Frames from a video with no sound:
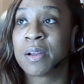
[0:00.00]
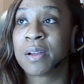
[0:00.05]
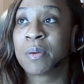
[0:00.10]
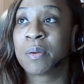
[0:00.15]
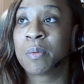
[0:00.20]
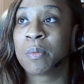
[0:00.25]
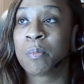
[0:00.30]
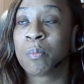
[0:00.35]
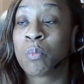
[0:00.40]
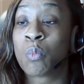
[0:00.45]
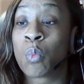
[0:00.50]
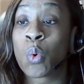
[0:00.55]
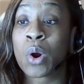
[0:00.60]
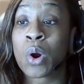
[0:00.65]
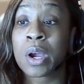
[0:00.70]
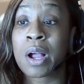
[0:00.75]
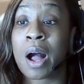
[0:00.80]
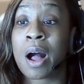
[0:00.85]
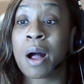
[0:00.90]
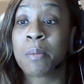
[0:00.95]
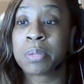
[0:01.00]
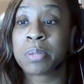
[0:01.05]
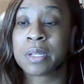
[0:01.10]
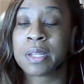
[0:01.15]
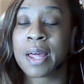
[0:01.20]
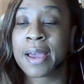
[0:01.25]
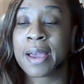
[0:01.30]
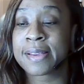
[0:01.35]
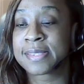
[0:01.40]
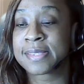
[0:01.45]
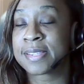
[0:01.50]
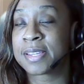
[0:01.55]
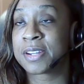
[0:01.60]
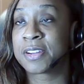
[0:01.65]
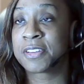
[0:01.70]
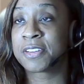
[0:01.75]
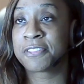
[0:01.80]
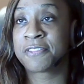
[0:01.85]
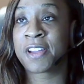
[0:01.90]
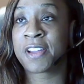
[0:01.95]
more complex than a
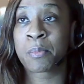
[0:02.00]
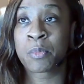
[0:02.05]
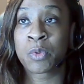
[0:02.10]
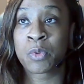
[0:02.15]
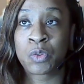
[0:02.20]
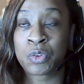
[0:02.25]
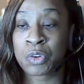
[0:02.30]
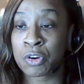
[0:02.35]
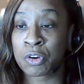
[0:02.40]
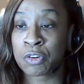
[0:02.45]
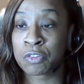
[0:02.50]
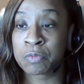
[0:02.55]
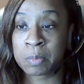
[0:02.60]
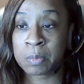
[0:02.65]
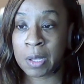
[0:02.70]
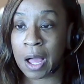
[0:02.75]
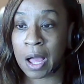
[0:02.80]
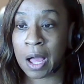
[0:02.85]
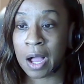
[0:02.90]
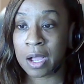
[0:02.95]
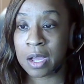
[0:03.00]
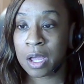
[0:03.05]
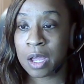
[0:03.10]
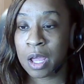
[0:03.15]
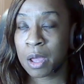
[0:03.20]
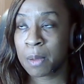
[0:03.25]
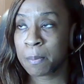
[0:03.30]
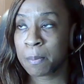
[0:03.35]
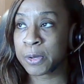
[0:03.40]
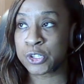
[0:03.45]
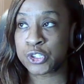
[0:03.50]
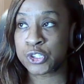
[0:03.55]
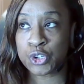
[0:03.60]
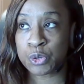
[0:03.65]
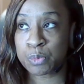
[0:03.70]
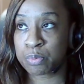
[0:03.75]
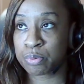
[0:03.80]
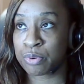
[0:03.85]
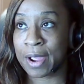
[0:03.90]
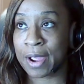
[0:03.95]
femoral nerve block, but your
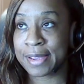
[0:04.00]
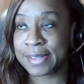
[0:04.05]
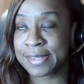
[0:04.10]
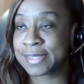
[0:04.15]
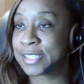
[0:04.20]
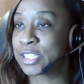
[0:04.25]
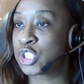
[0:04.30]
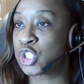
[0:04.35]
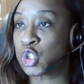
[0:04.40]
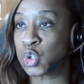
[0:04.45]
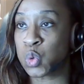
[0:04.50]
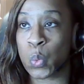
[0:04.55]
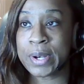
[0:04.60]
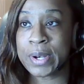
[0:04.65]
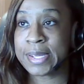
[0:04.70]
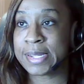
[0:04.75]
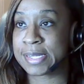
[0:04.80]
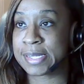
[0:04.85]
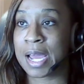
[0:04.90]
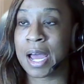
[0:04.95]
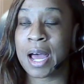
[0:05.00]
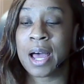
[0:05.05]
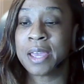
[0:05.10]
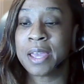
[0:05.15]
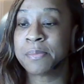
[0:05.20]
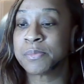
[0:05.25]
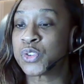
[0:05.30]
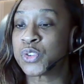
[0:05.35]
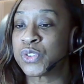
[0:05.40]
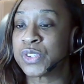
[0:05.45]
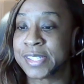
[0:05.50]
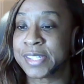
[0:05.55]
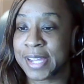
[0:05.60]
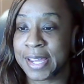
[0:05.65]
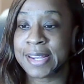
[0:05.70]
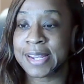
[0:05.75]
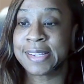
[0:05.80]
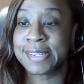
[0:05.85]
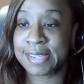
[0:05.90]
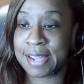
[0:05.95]
price is 20 times or 10
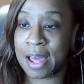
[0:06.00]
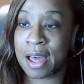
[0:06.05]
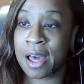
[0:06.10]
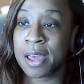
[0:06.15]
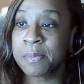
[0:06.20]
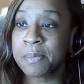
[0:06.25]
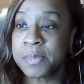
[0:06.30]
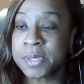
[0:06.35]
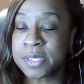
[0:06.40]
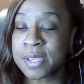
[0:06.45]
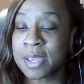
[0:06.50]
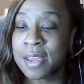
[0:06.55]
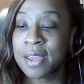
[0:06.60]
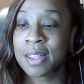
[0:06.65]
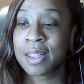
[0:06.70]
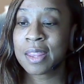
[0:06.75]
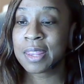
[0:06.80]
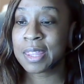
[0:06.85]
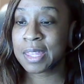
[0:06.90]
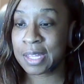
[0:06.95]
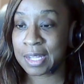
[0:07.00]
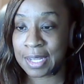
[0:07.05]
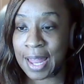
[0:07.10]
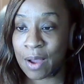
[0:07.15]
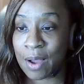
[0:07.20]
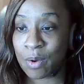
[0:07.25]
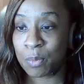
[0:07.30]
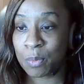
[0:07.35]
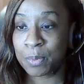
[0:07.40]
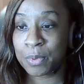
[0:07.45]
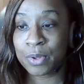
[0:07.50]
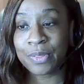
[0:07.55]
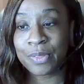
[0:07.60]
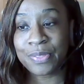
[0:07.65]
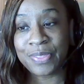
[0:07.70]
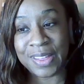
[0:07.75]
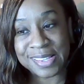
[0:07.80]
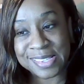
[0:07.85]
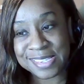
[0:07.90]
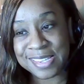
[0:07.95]
times the allowable,
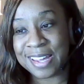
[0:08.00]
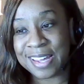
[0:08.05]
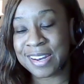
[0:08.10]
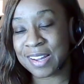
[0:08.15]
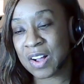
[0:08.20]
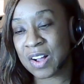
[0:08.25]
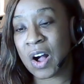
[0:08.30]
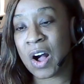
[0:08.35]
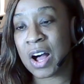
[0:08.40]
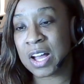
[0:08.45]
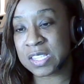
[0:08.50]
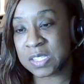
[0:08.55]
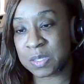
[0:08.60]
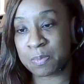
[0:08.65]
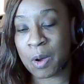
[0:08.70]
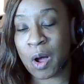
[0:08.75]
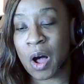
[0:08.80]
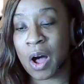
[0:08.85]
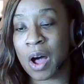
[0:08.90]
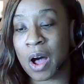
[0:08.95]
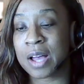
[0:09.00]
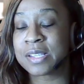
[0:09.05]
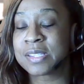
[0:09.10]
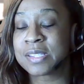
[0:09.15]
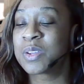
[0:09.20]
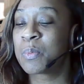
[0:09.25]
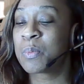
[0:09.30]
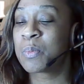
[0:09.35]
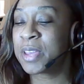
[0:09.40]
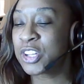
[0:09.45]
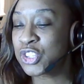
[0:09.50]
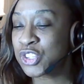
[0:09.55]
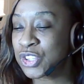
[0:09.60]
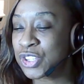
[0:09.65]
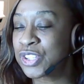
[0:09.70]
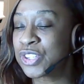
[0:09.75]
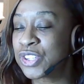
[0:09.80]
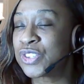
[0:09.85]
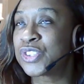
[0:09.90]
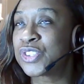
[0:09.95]
that's going to cause pause. So make sure you're
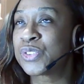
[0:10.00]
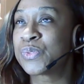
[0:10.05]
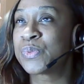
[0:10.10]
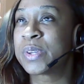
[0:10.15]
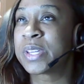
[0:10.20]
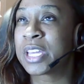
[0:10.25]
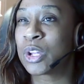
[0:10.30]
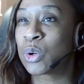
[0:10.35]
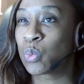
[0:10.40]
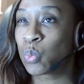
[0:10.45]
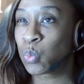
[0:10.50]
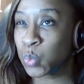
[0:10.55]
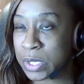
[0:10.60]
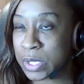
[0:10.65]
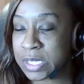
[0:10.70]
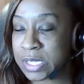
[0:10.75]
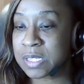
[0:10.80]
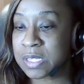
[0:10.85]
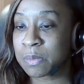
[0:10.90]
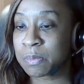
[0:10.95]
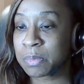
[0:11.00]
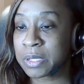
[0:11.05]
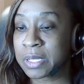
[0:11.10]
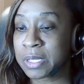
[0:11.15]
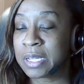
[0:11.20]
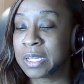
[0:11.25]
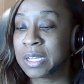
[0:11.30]
doing it reasonably